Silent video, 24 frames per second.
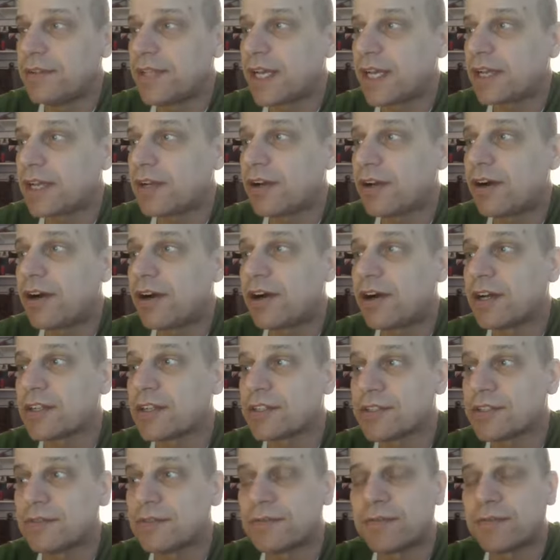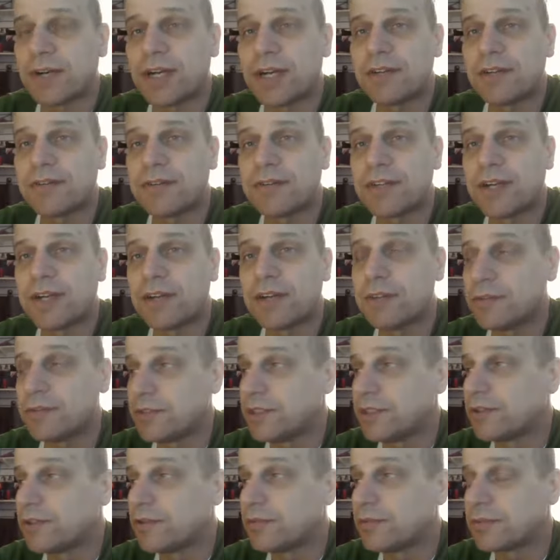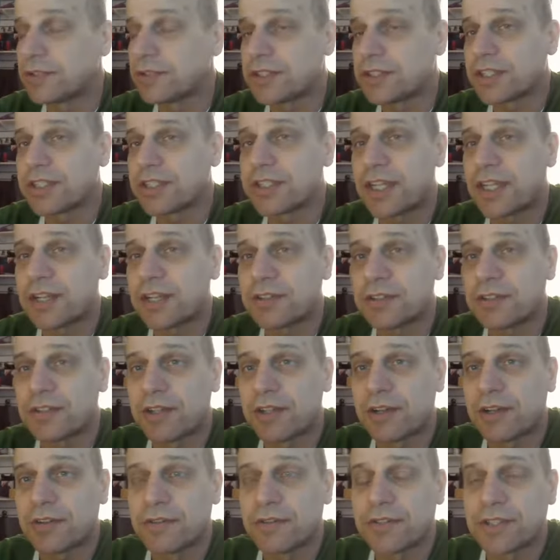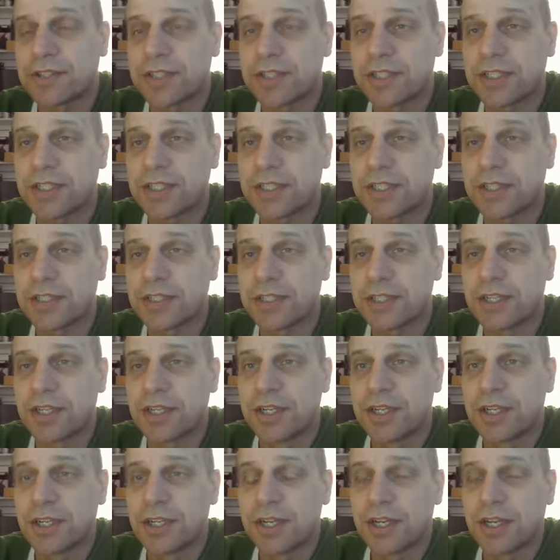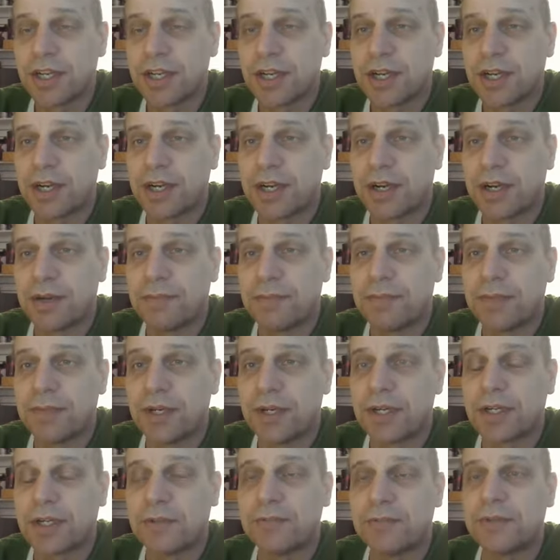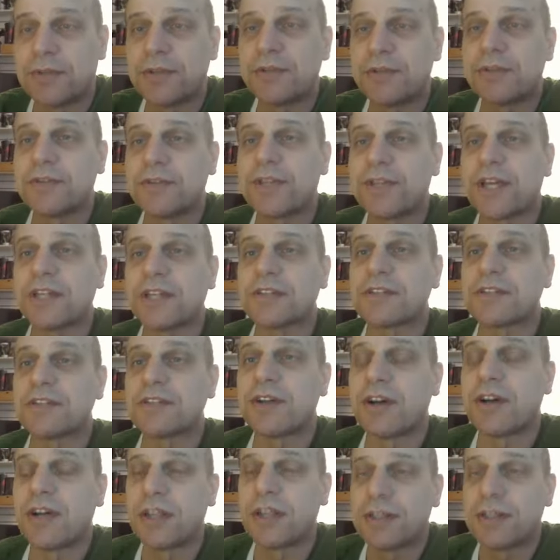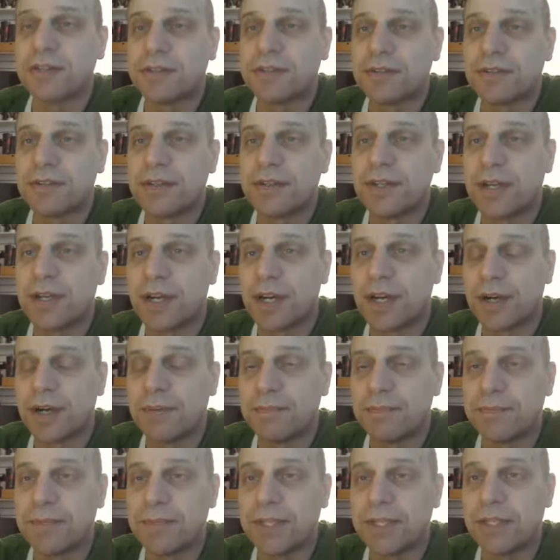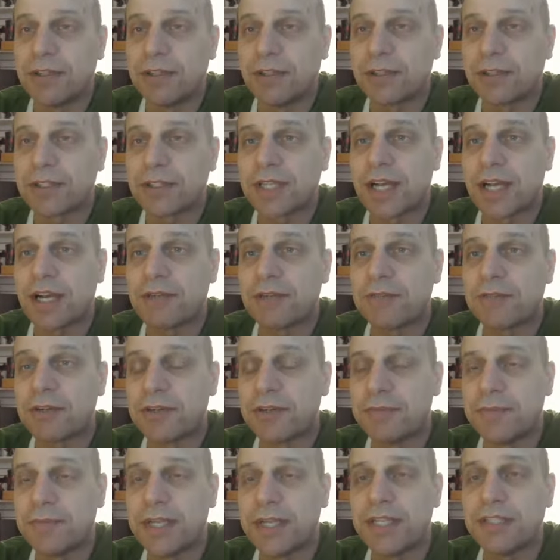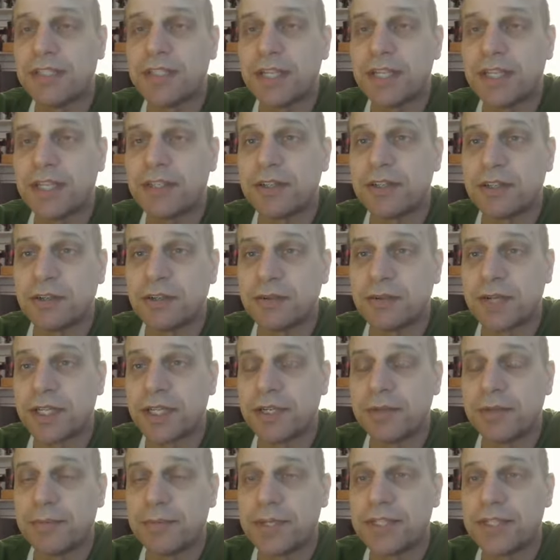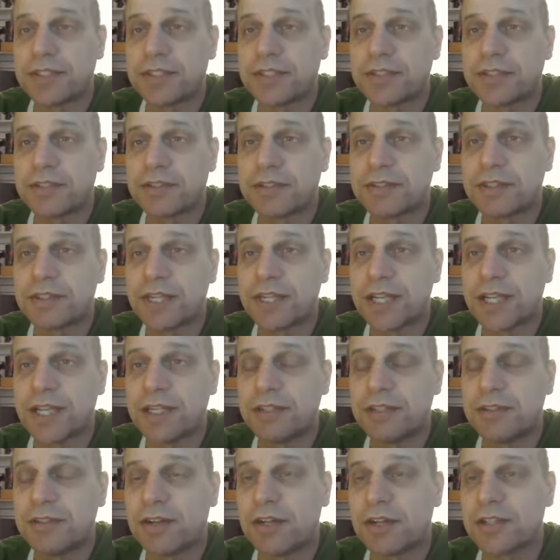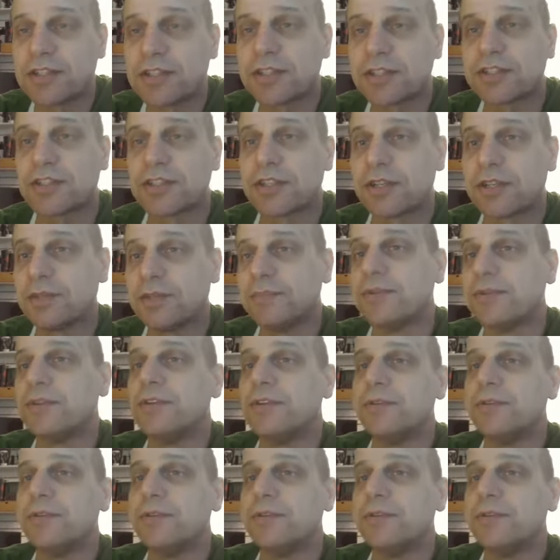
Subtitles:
cost of almost $6,000 is a computer that's not being looked after and maintained on a regular basis, and not just the computer,